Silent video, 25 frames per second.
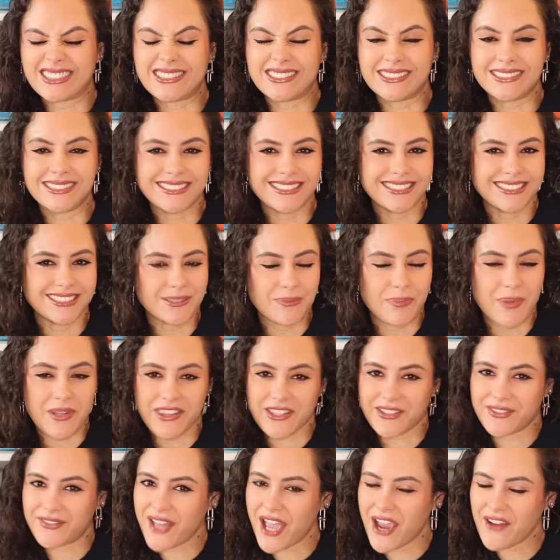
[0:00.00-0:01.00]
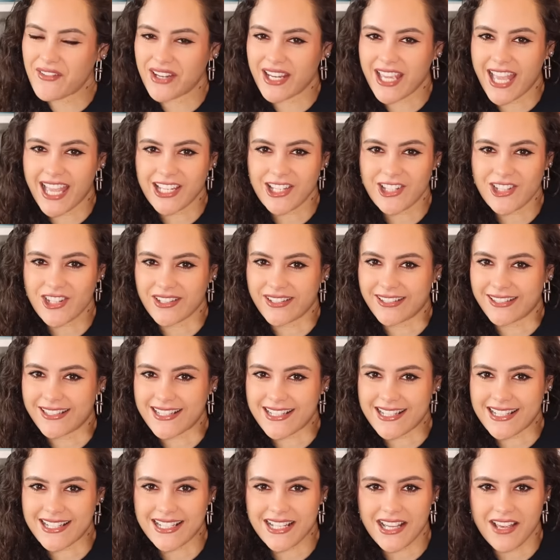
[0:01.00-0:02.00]
Oh, but the
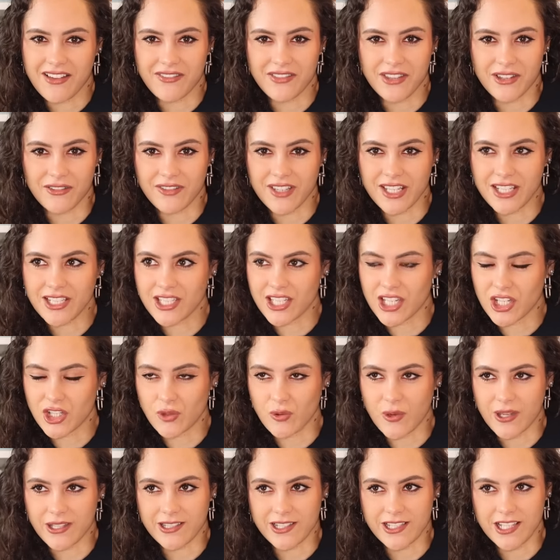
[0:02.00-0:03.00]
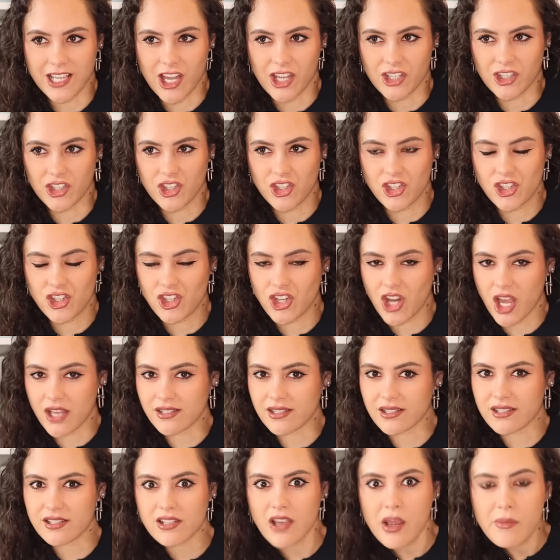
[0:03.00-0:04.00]
variations of the vintage ones are
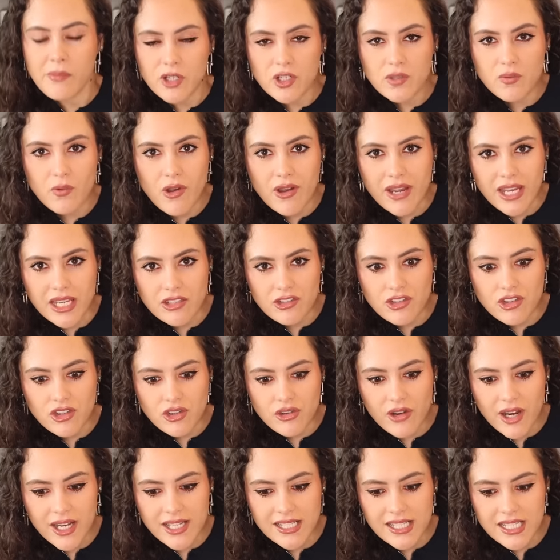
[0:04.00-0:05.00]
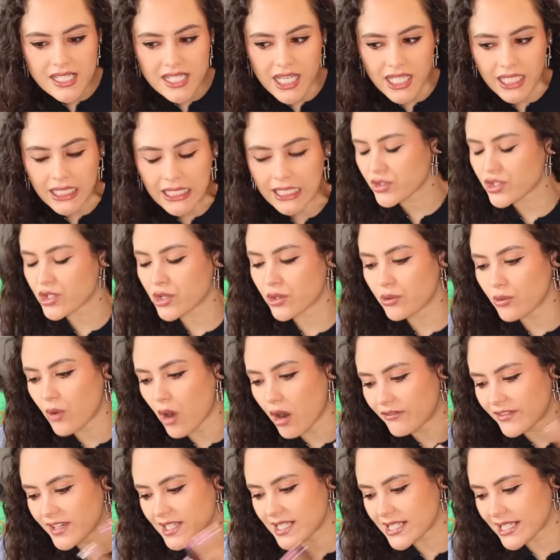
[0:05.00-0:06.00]
just so much more interesting. So you
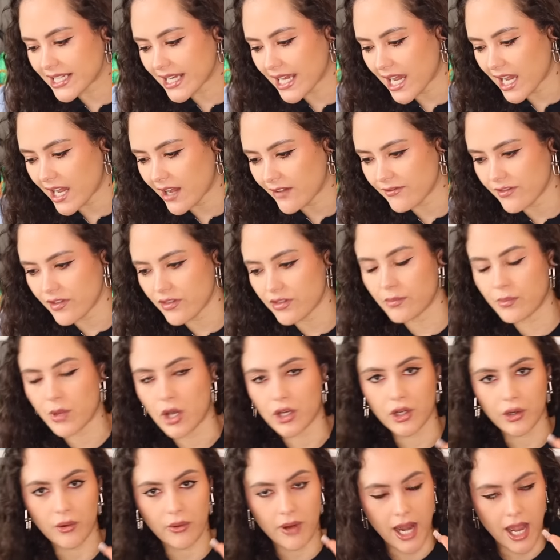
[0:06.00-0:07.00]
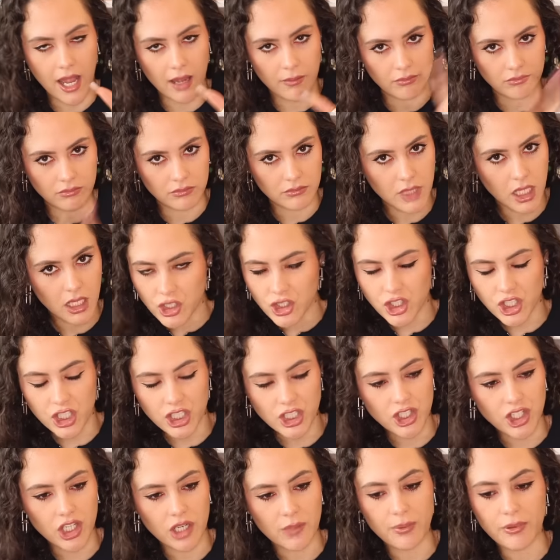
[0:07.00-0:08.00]
obviously have the monogram
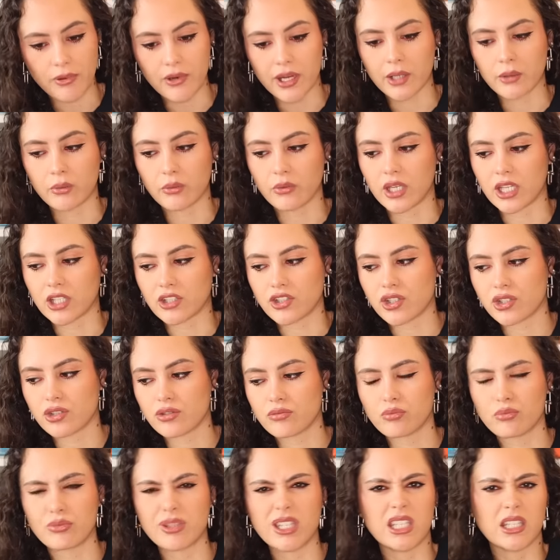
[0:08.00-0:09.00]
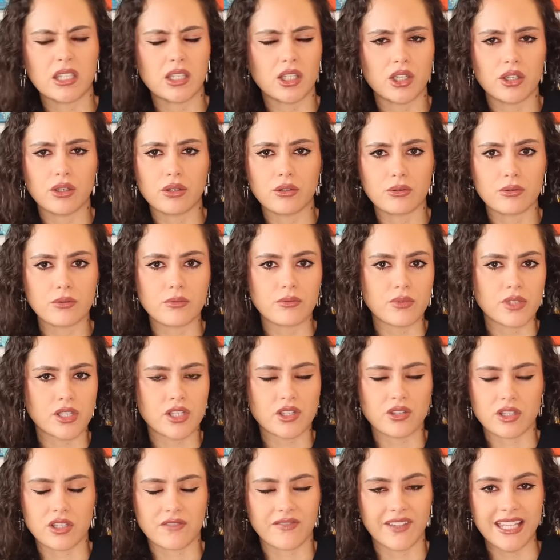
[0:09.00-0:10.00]
GG print, which we knew was
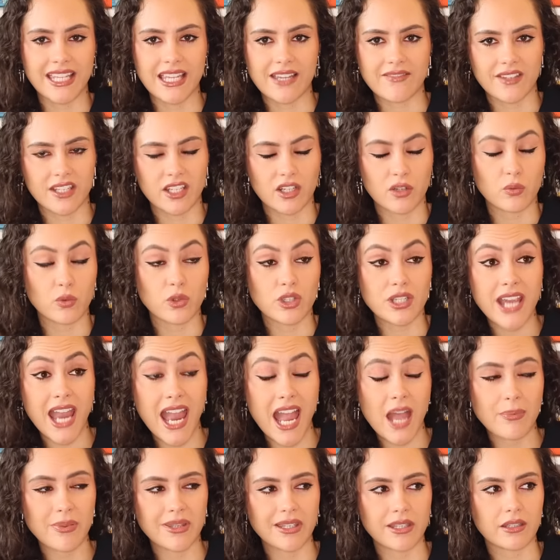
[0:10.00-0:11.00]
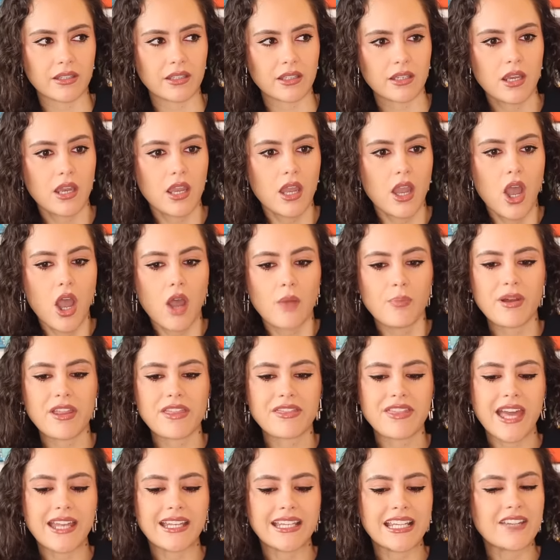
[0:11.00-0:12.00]
sort of a given and would happen.
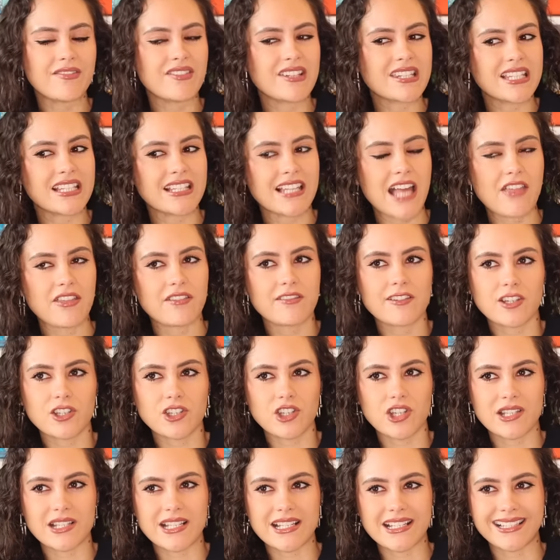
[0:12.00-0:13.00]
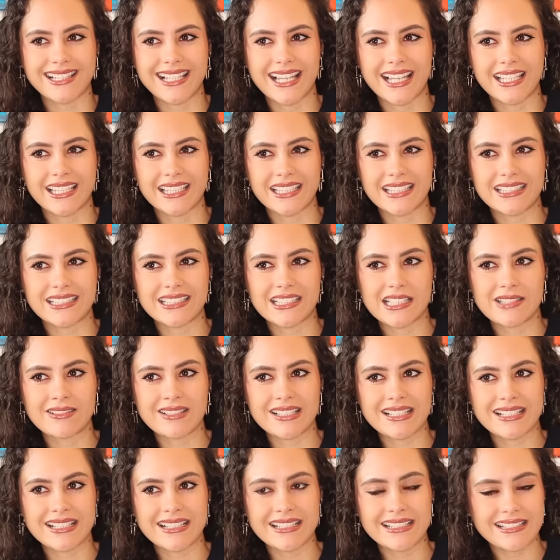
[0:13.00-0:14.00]
But then even the leather versions, it's like, you
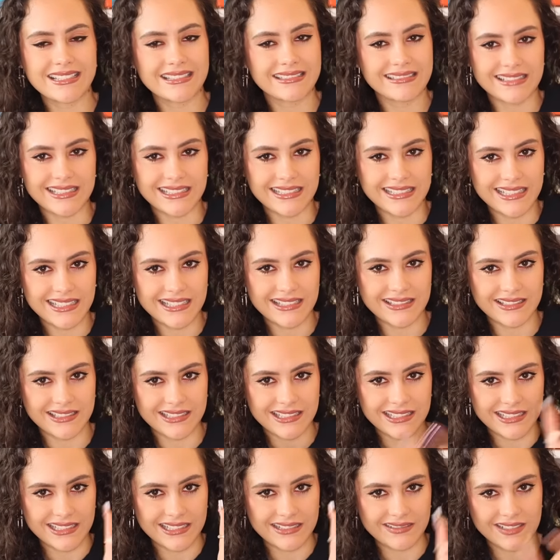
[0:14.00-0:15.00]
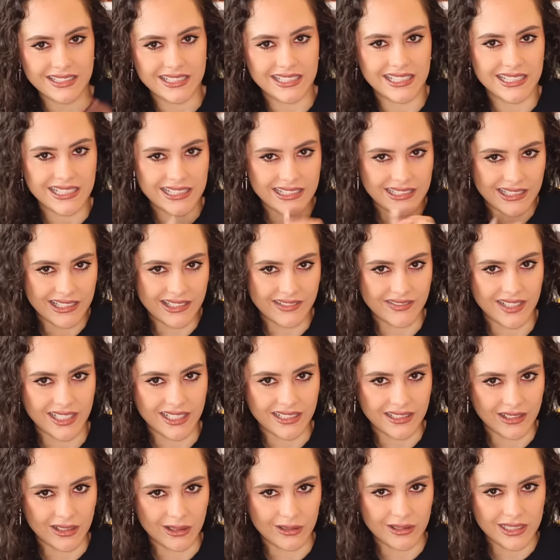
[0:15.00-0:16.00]
know, the leather version with this sort of
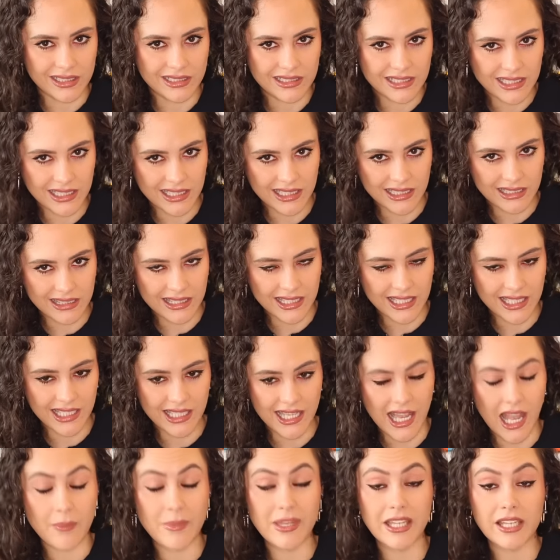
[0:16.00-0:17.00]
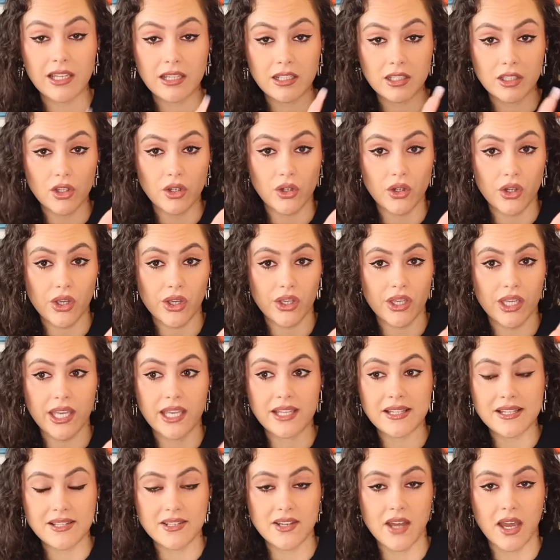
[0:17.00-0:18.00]
like quilting thing. I mean, and look,
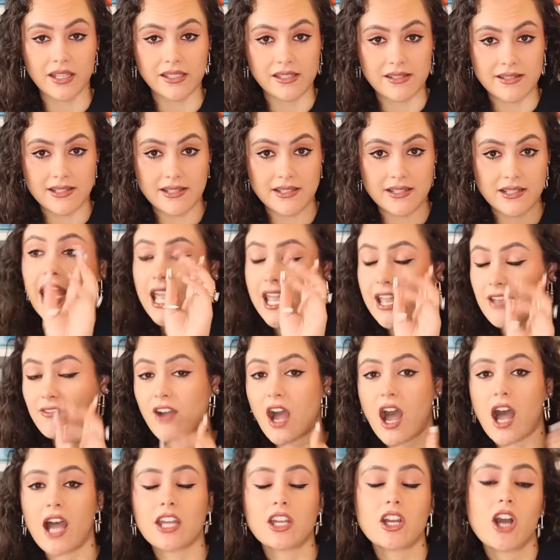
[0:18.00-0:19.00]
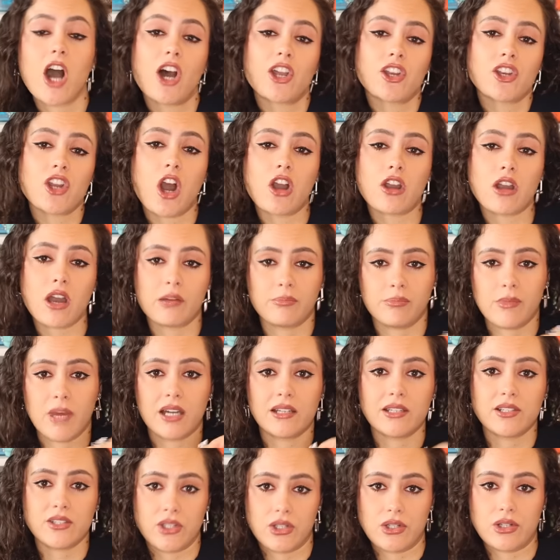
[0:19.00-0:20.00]
it's nice. If I got a knock on
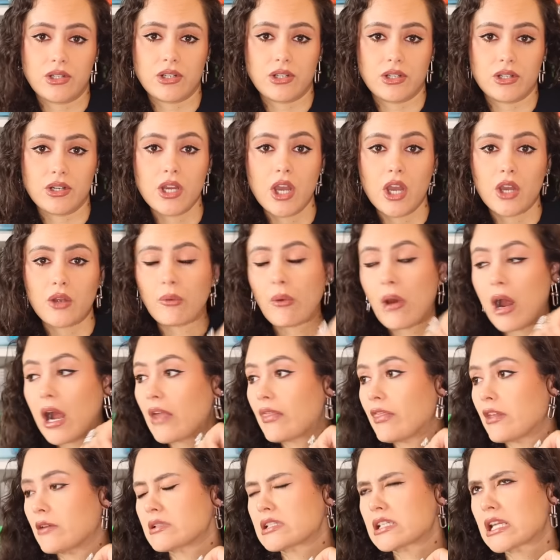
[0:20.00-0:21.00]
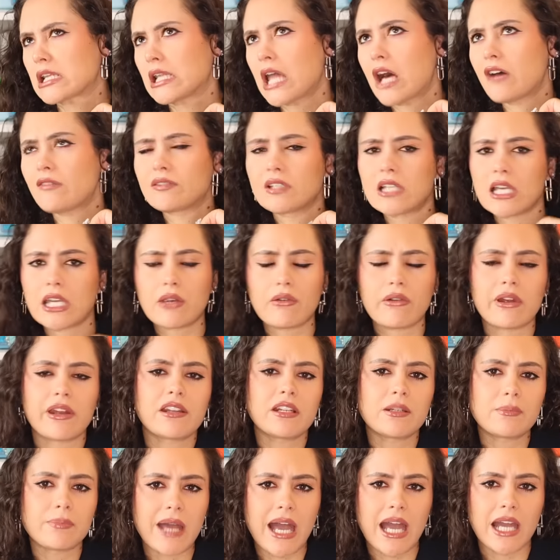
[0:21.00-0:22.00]
my door, right, and there was a lovely
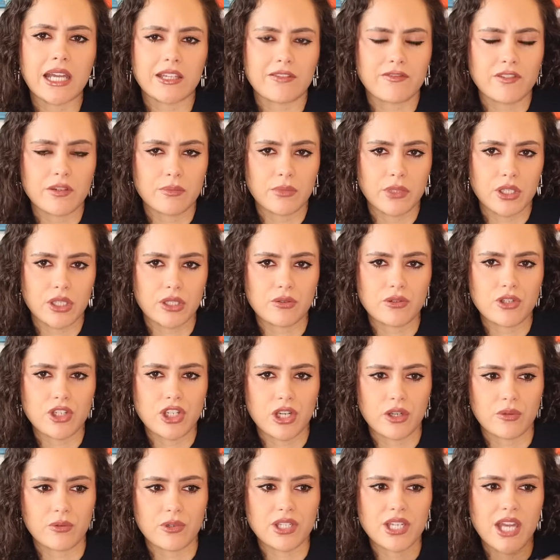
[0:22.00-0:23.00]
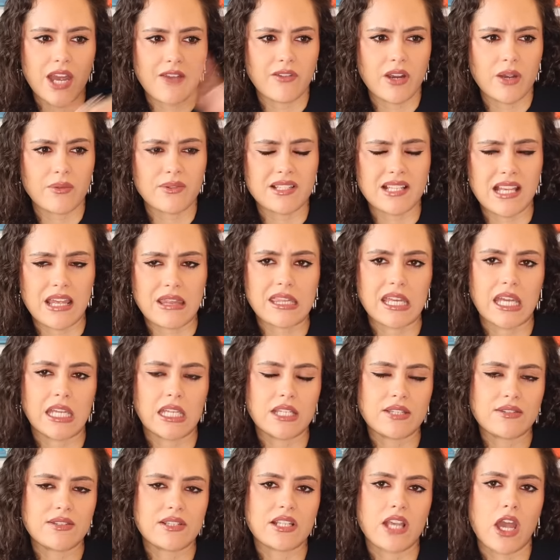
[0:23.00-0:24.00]
green bag from Gucci and whatever, I would say
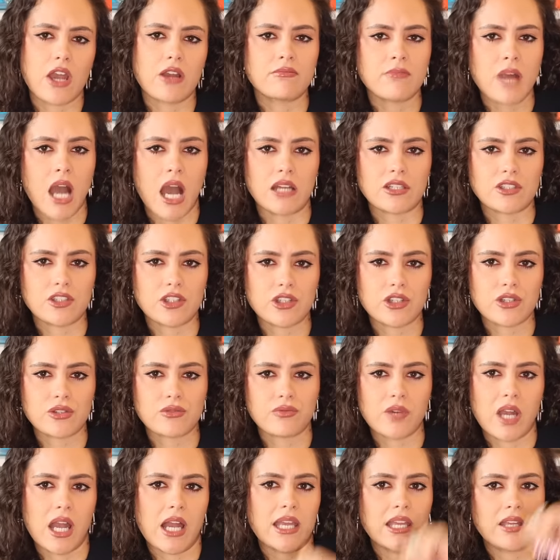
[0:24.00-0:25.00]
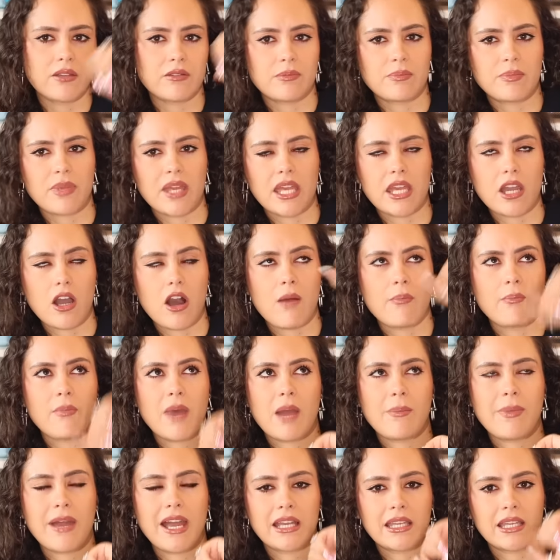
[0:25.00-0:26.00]
thank you so much, right? It would be on
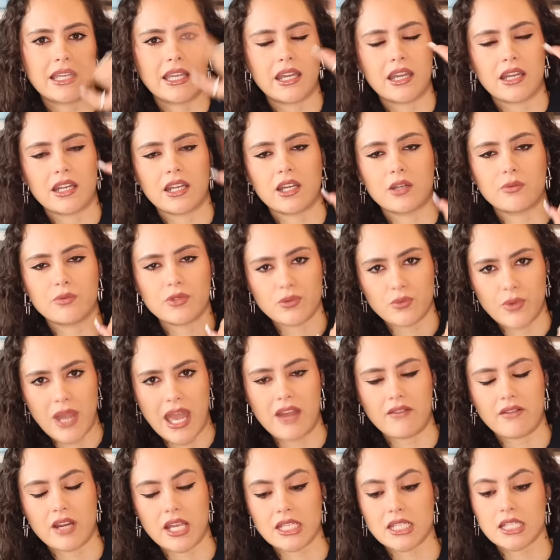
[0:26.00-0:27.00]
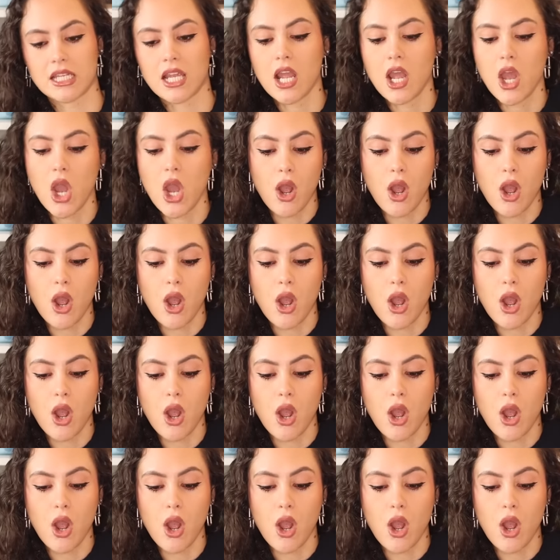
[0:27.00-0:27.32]
my back here and I would wear it.